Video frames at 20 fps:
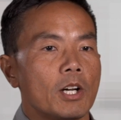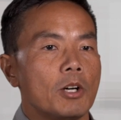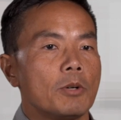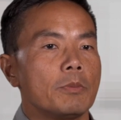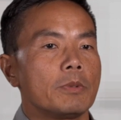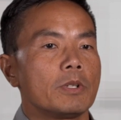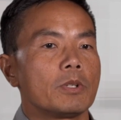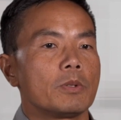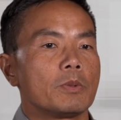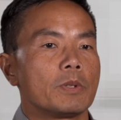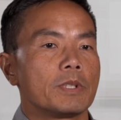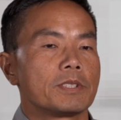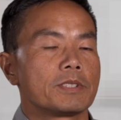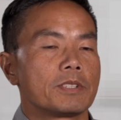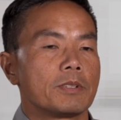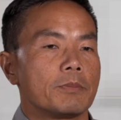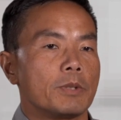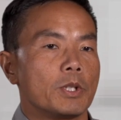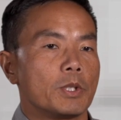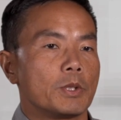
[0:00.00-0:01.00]
ALMA
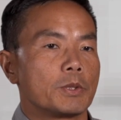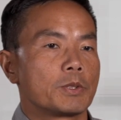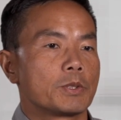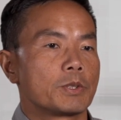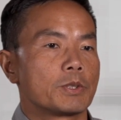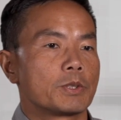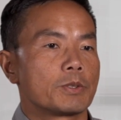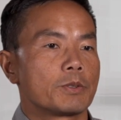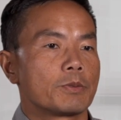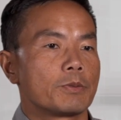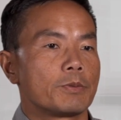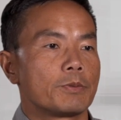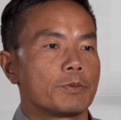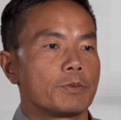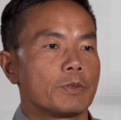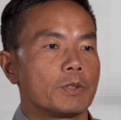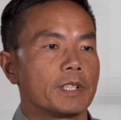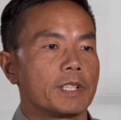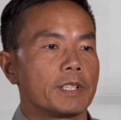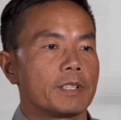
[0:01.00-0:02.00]
was the most
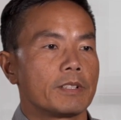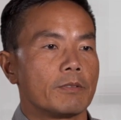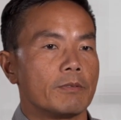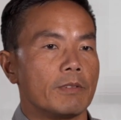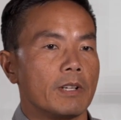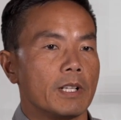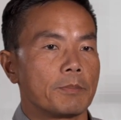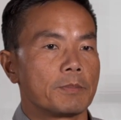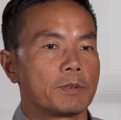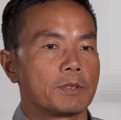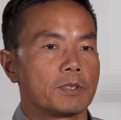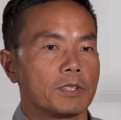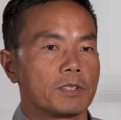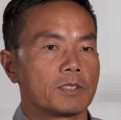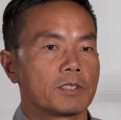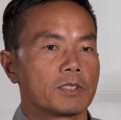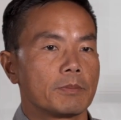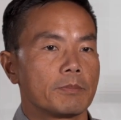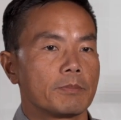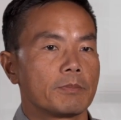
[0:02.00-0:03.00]
fully developed
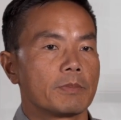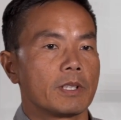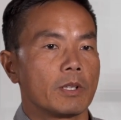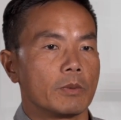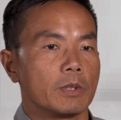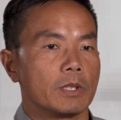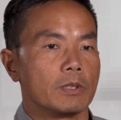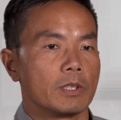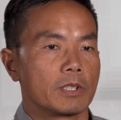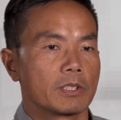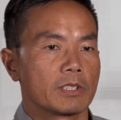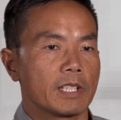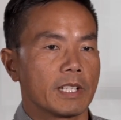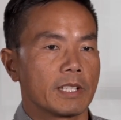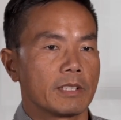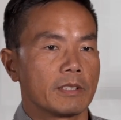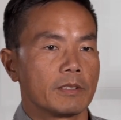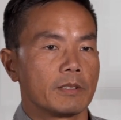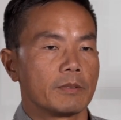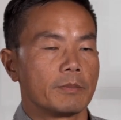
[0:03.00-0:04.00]
system that we looked
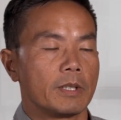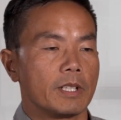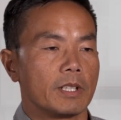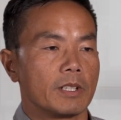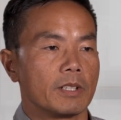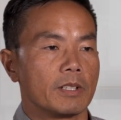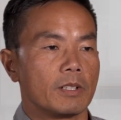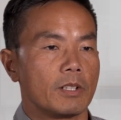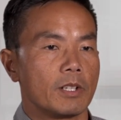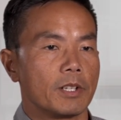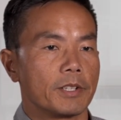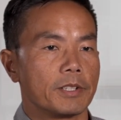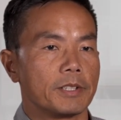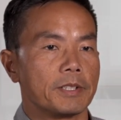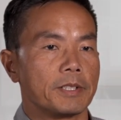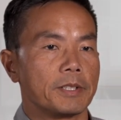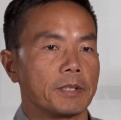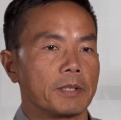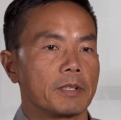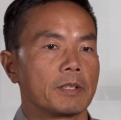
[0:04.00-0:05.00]
at among all
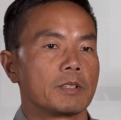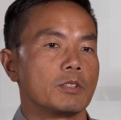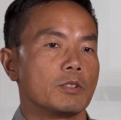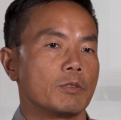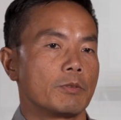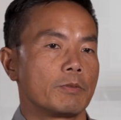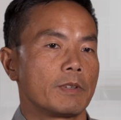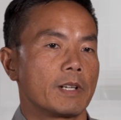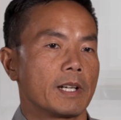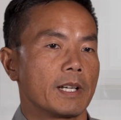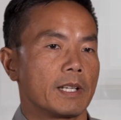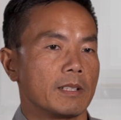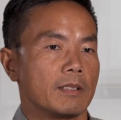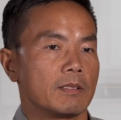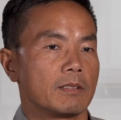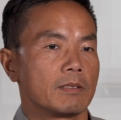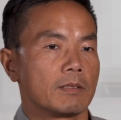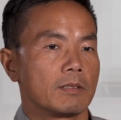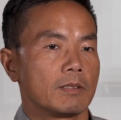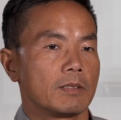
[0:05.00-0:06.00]
the
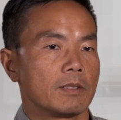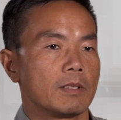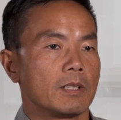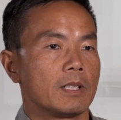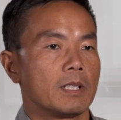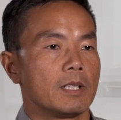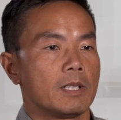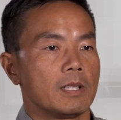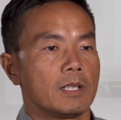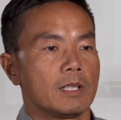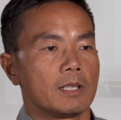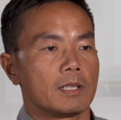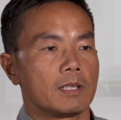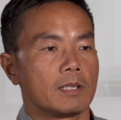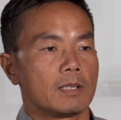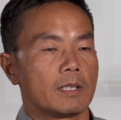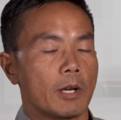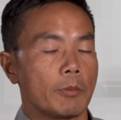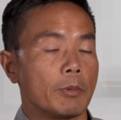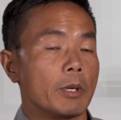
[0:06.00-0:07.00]
unified
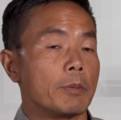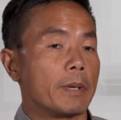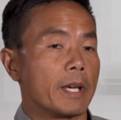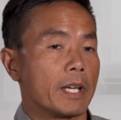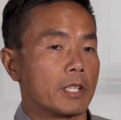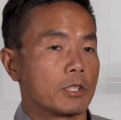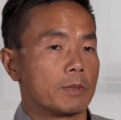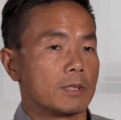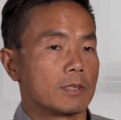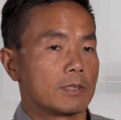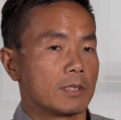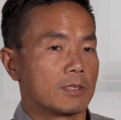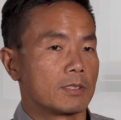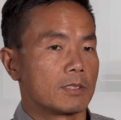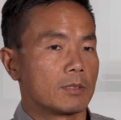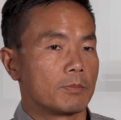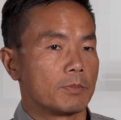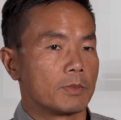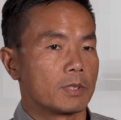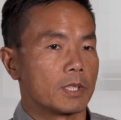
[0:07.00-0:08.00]
uh, library management
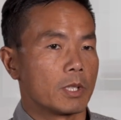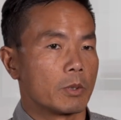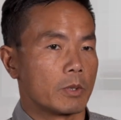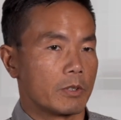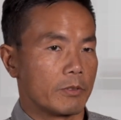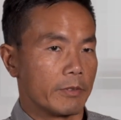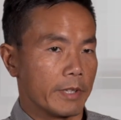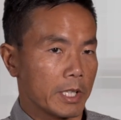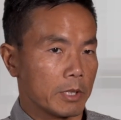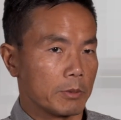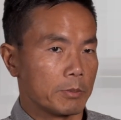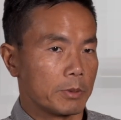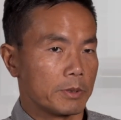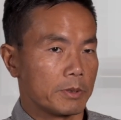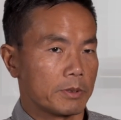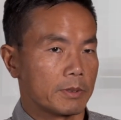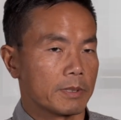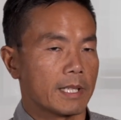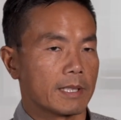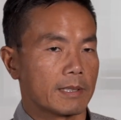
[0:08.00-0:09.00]
systems that were
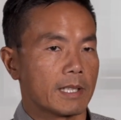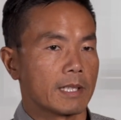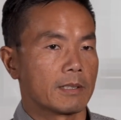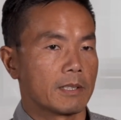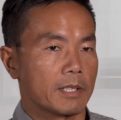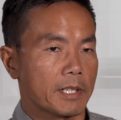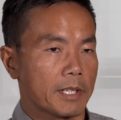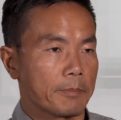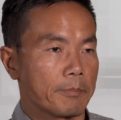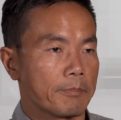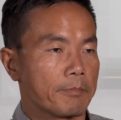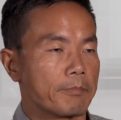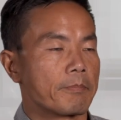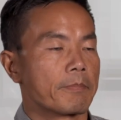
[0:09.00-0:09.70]
available at that time.